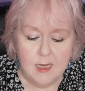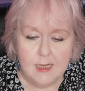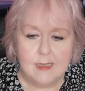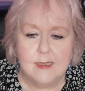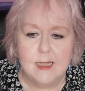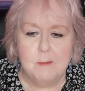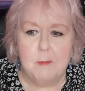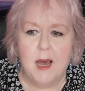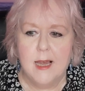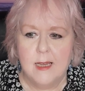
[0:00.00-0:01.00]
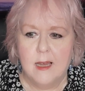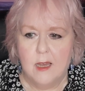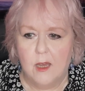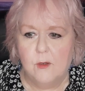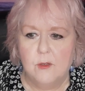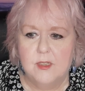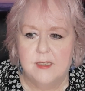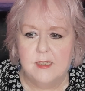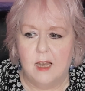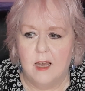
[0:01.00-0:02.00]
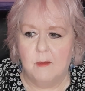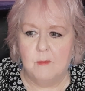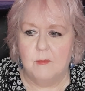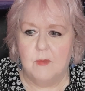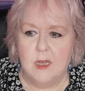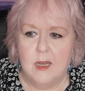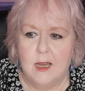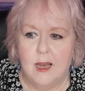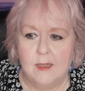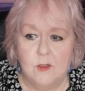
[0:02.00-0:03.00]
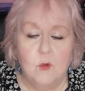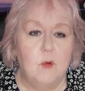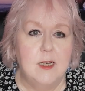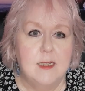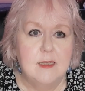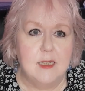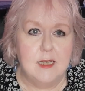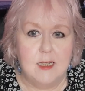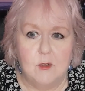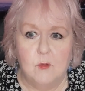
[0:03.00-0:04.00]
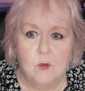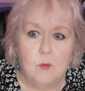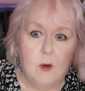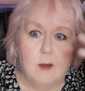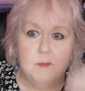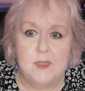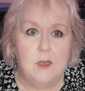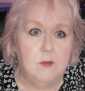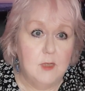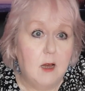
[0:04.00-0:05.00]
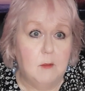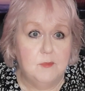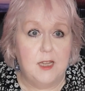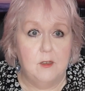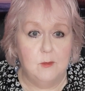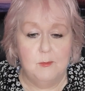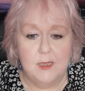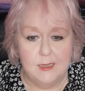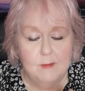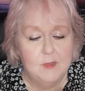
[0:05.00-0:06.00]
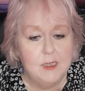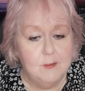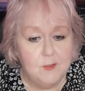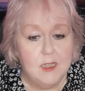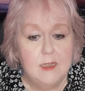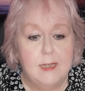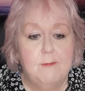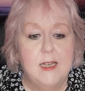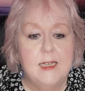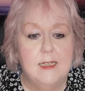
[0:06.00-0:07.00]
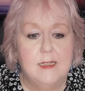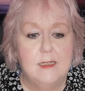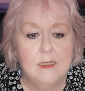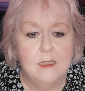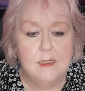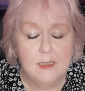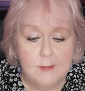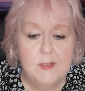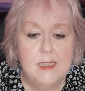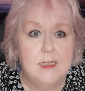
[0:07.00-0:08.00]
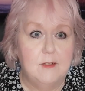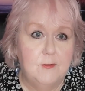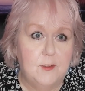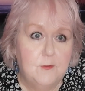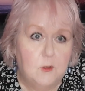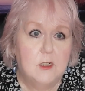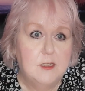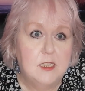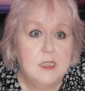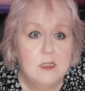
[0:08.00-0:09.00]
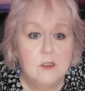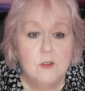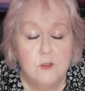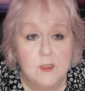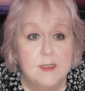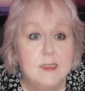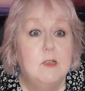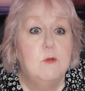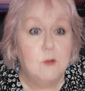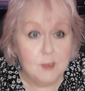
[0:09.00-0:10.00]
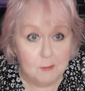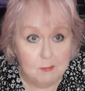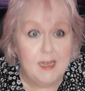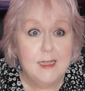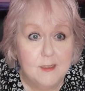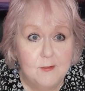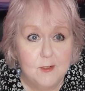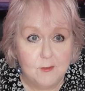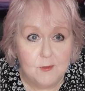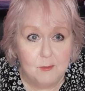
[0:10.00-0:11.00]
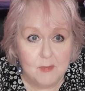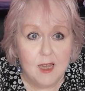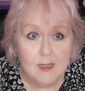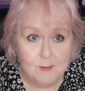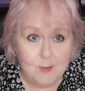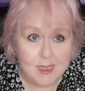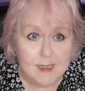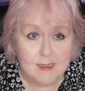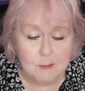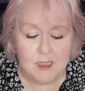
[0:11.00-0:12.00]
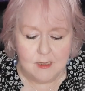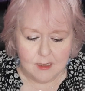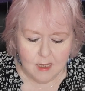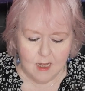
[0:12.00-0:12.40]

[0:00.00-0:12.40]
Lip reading: It's like buying a house and knowing that it will go up, down, up, down, but if you're living it for 40 years, you're still going to benefit from that investment.